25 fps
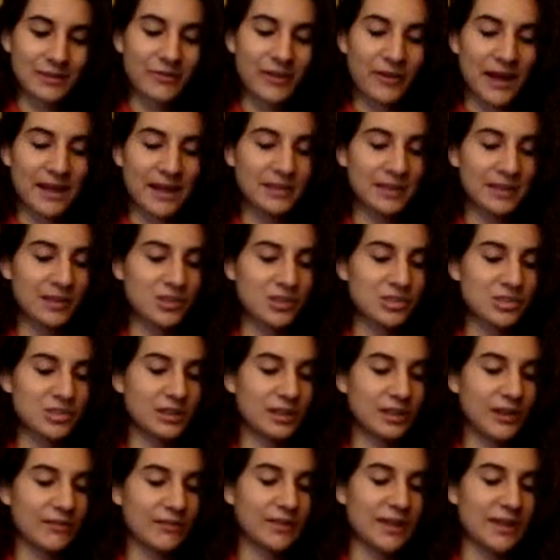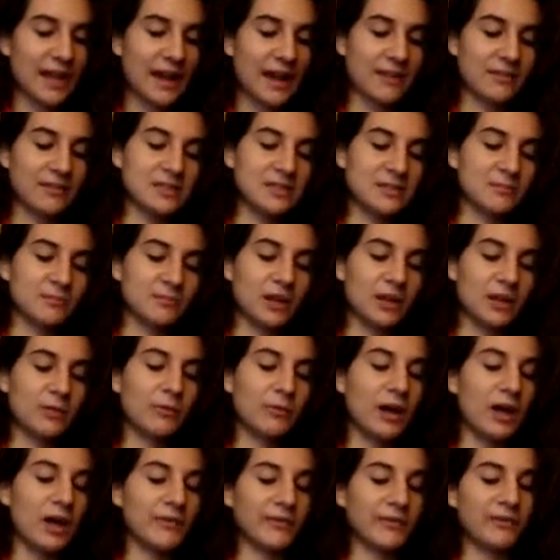Finally, she left the house and ran
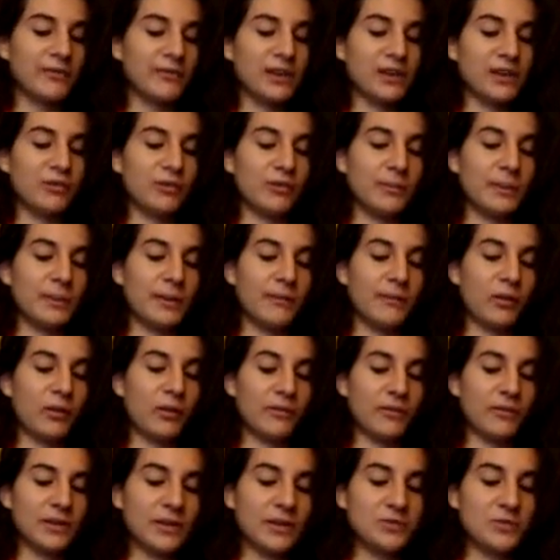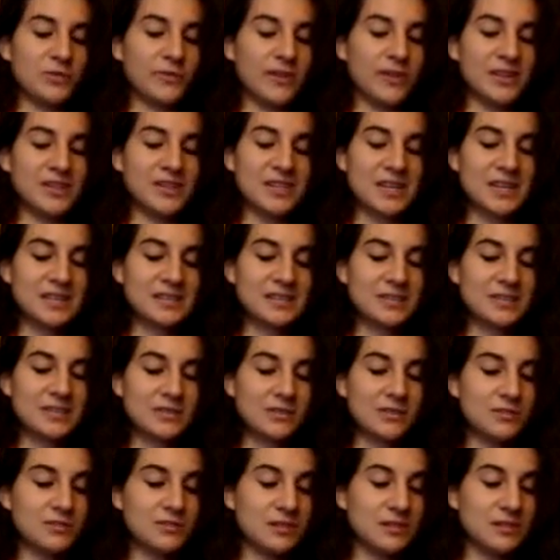away from Fyodor Pavlovitch with a
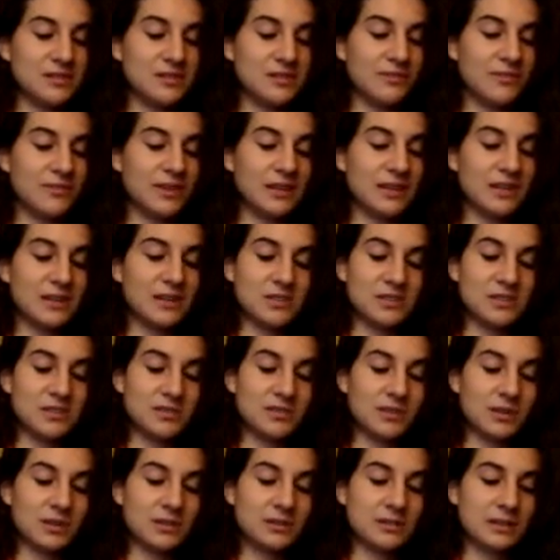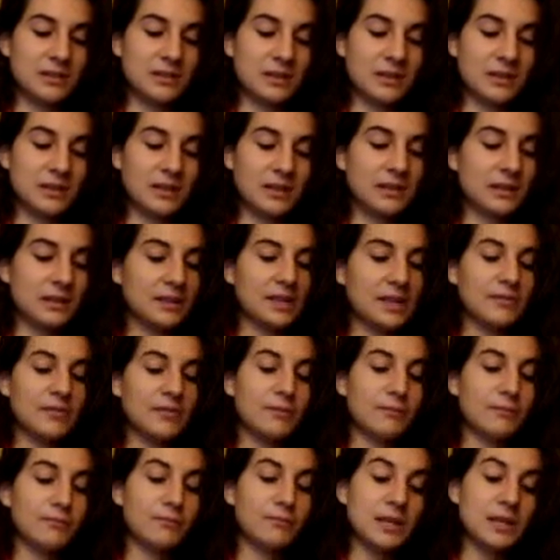destitute divinity student,
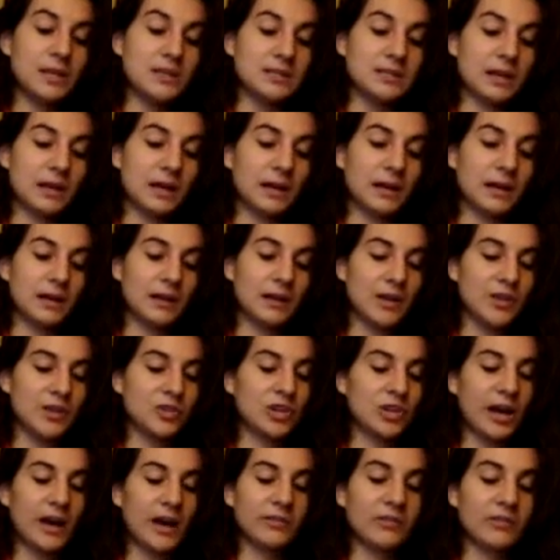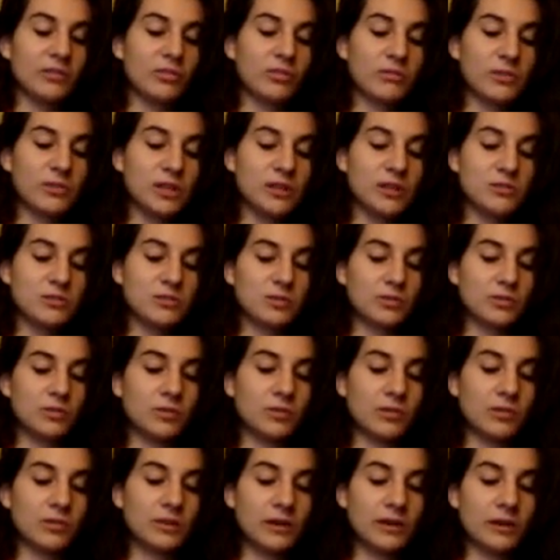leaving Mita, a child of 3 years
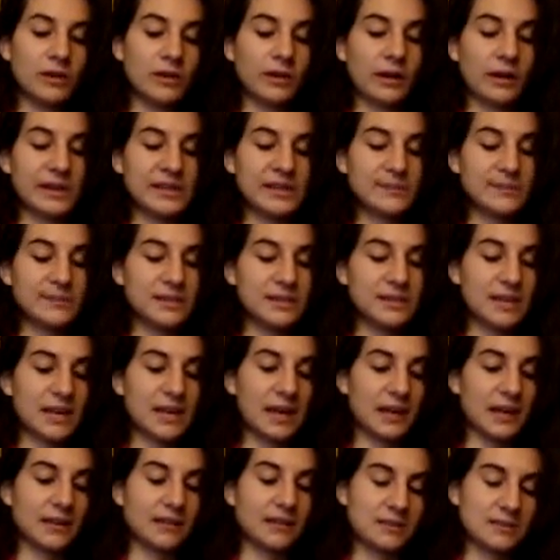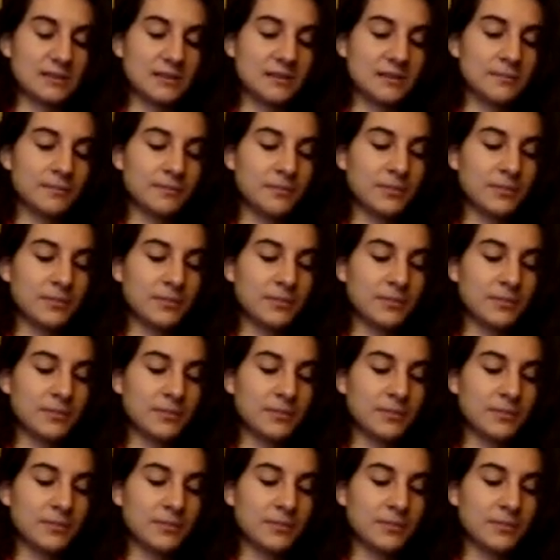old, in her husband's hands.